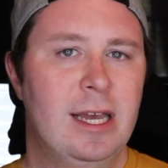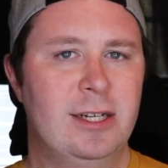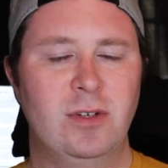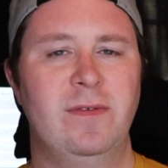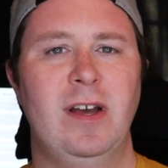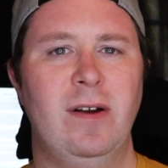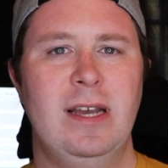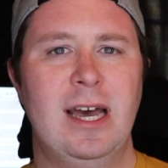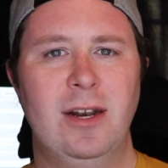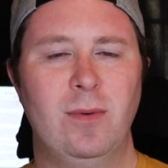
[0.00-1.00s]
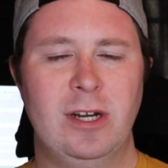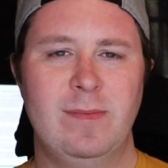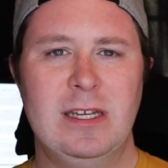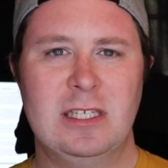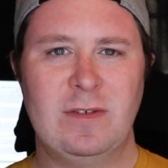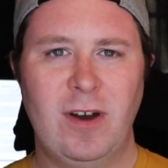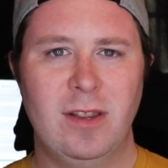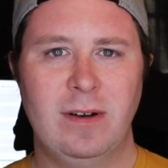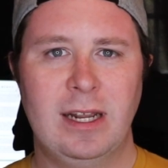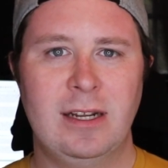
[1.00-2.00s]
until the very end where he meets his
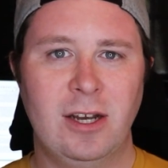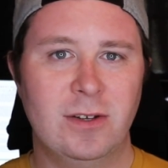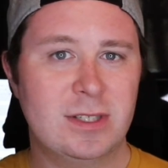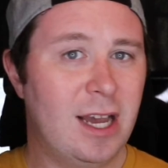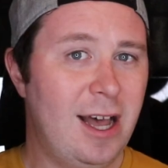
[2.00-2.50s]
father again and goes,